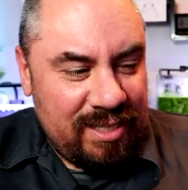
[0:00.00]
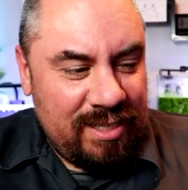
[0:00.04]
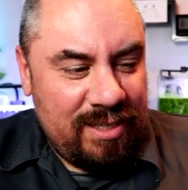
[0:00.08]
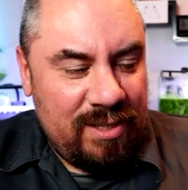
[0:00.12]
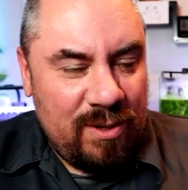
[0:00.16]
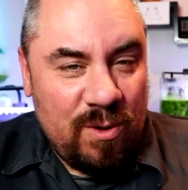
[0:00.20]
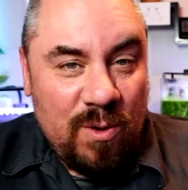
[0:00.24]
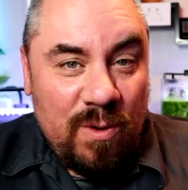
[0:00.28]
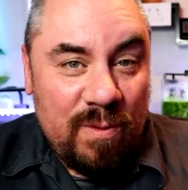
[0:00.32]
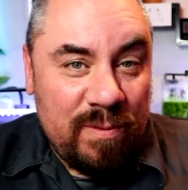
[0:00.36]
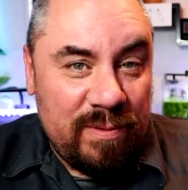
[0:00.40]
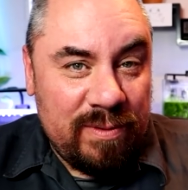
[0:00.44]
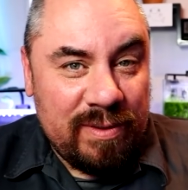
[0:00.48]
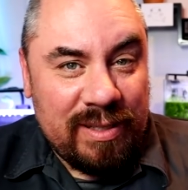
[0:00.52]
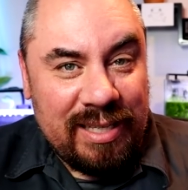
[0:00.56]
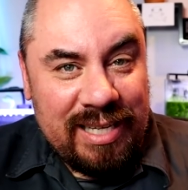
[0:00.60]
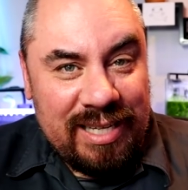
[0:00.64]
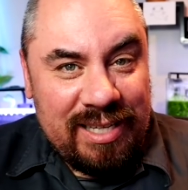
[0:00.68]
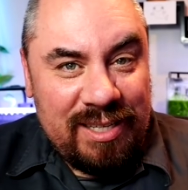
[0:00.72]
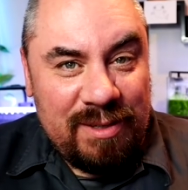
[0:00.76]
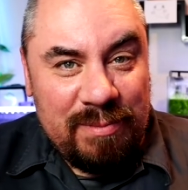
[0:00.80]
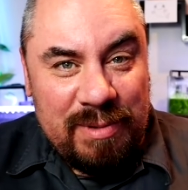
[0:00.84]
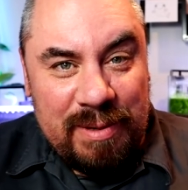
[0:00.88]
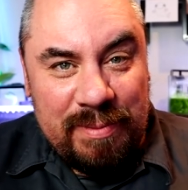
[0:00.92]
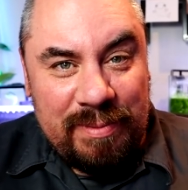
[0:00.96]

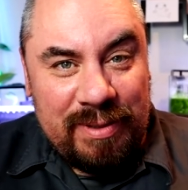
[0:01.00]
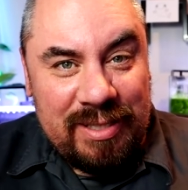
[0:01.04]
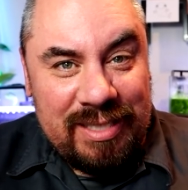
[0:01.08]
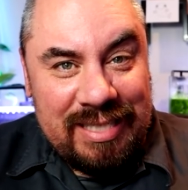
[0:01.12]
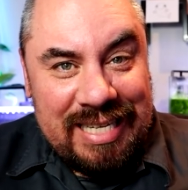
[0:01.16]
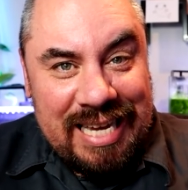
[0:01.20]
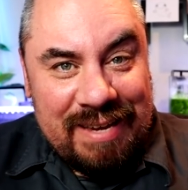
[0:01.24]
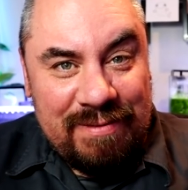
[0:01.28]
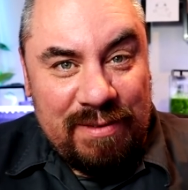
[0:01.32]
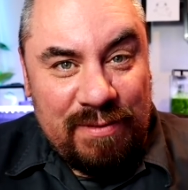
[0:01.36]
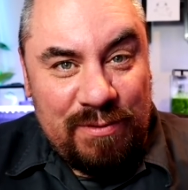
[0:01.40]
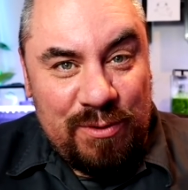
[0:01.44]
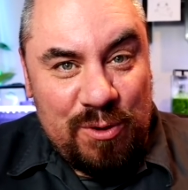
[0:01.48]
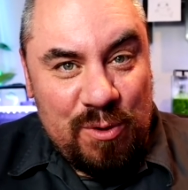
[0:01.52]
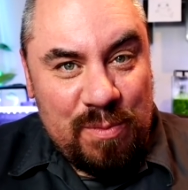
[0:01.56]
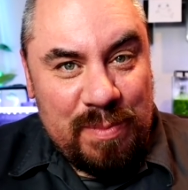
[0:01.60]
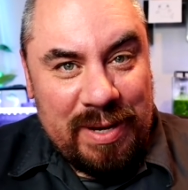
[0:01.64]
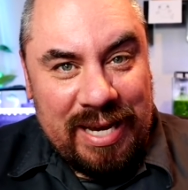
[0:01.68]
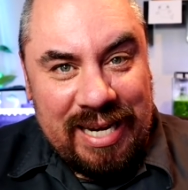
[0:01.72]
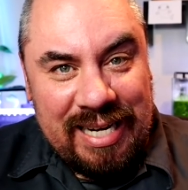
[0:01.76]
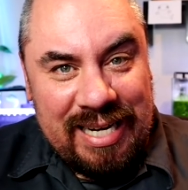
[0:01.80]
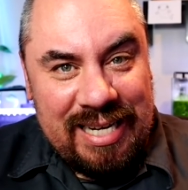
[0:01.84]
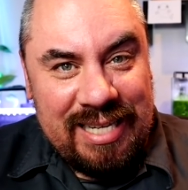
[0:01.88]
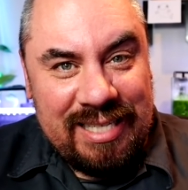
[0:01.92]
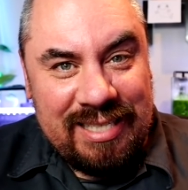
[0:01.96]
Hopefully you'll be able to save a few
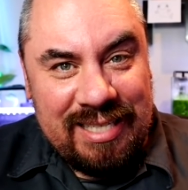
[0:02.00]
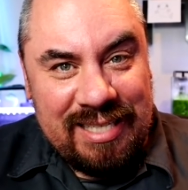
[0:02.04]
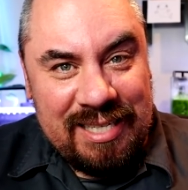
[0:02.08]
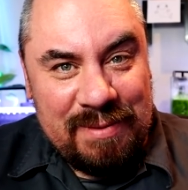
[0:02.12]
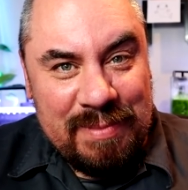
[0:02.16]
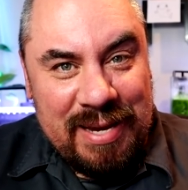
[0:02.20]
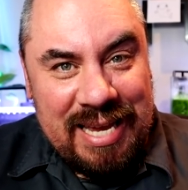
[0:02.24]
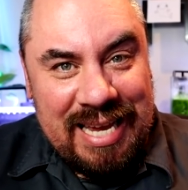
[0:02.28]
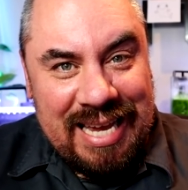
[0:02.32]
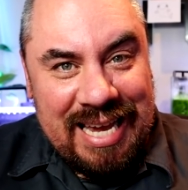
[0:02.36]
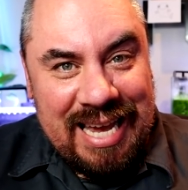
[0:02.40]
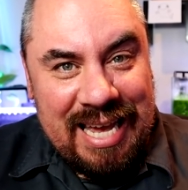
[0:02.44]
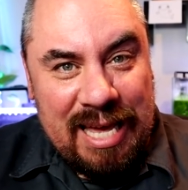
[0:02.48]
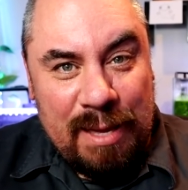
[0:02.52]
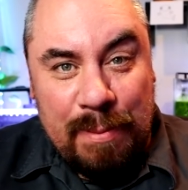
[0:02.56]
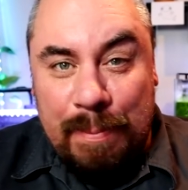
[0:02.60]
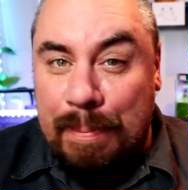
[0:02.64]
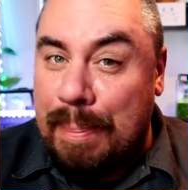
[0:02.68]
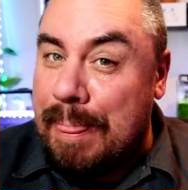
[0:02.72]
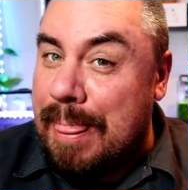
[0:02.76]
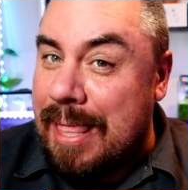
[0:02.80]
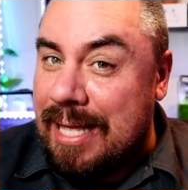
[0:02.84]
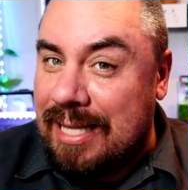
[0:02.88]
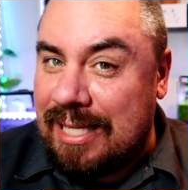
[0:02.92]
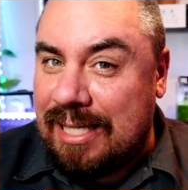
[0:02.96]
pennies and you might get a
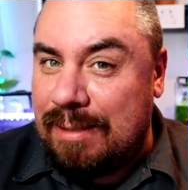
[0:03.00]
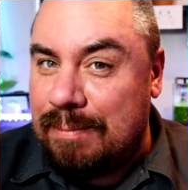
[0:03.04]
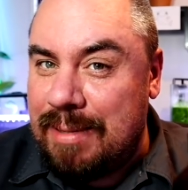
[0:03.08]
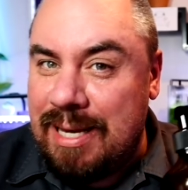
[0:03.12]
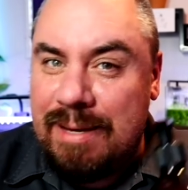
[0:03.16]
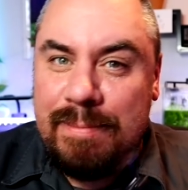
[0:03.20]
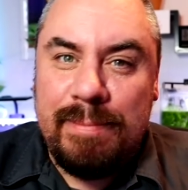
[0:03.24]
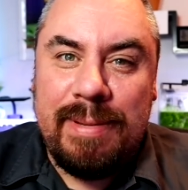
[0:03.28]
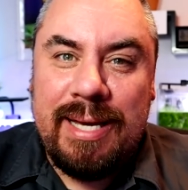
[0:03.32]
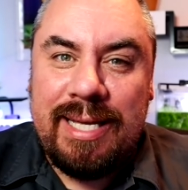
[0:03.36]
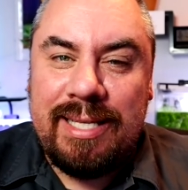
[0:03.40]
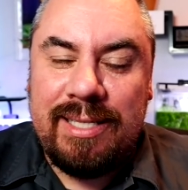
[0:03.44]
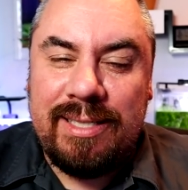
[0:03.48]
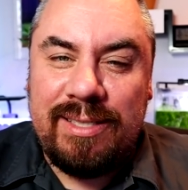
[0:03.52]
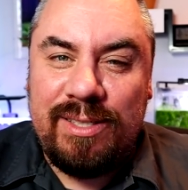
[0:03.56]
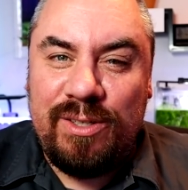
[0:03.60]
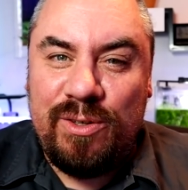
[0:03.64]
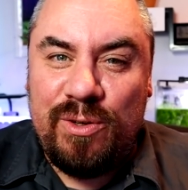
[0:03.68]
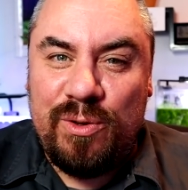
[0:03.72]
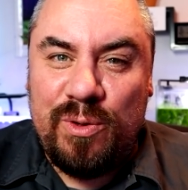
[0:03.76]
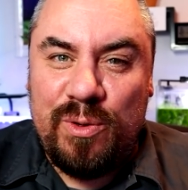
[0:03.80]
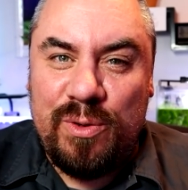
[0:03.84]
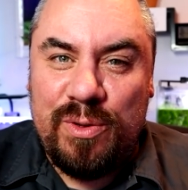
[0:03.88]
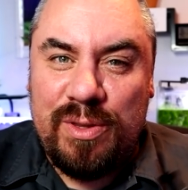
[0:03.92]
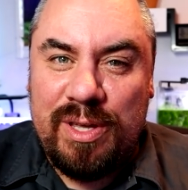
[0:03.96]
little bit better
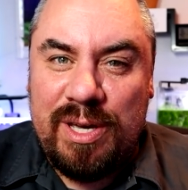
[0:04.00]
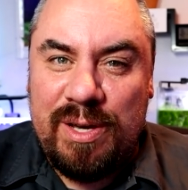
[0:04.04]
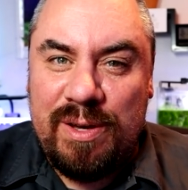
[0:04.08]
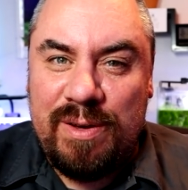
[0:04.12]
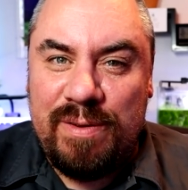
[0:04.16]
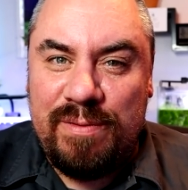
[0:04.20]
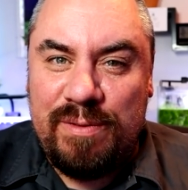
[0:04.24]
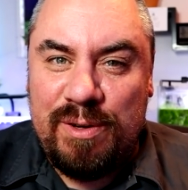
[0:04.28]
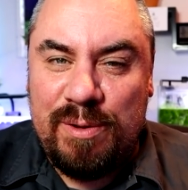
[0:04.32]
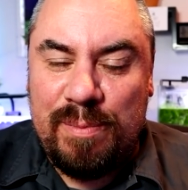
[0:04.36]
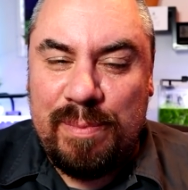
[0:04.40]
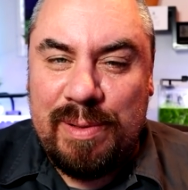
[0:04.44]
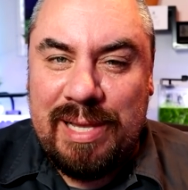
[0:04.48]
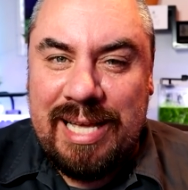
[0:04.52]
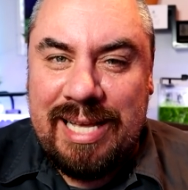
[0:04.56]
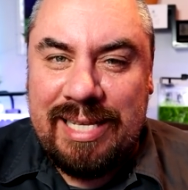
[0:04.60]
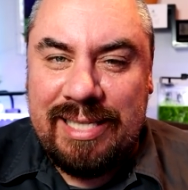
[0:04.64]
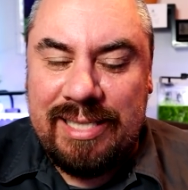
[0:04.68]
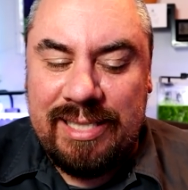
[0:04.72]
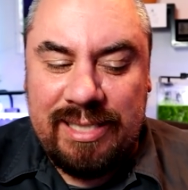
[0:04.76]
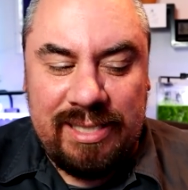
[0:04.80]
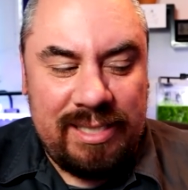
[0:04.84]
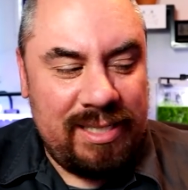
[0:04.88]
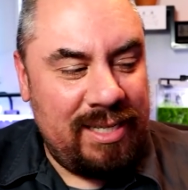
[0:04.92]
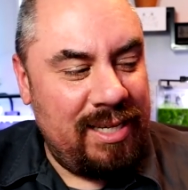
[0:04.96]
growth out of your
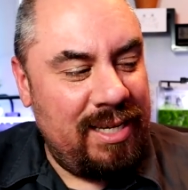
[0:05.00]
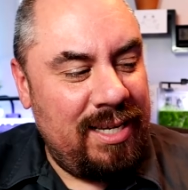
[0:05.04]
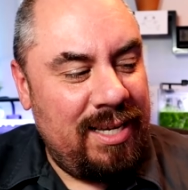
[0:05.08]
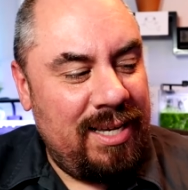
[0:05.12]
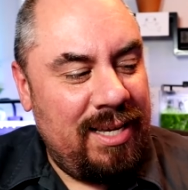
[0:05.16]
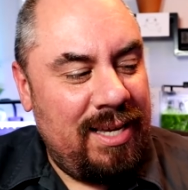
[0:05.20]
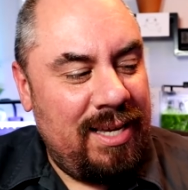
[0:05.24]
plants.